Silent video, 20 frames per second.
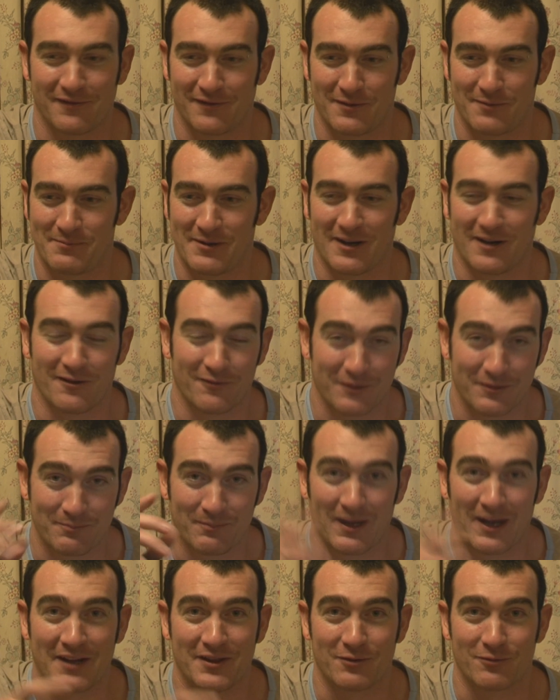apparent we'd
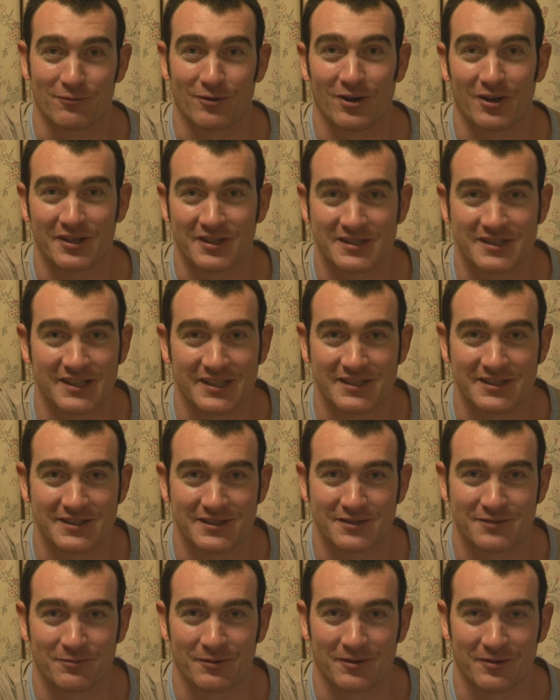made the right
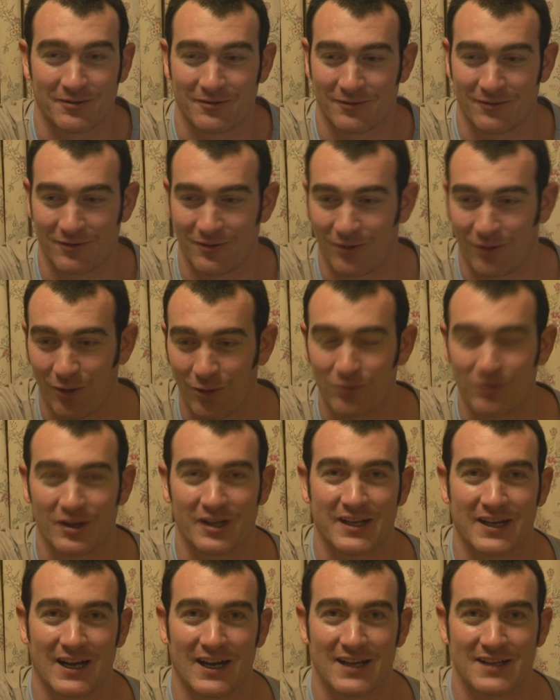decisions with all the
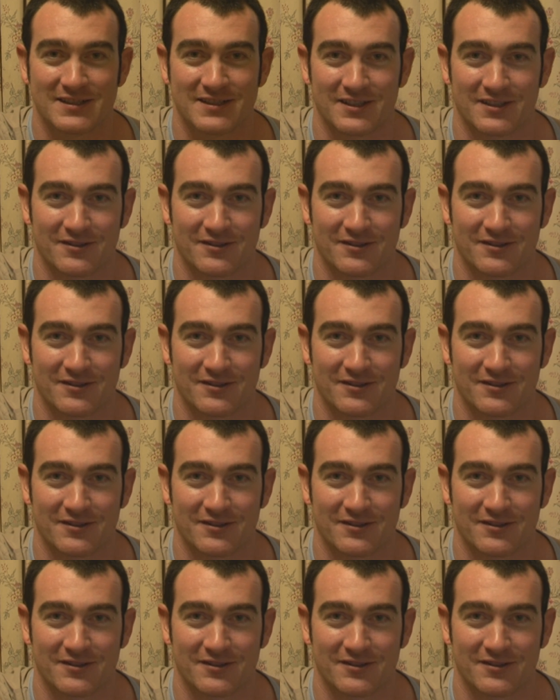cast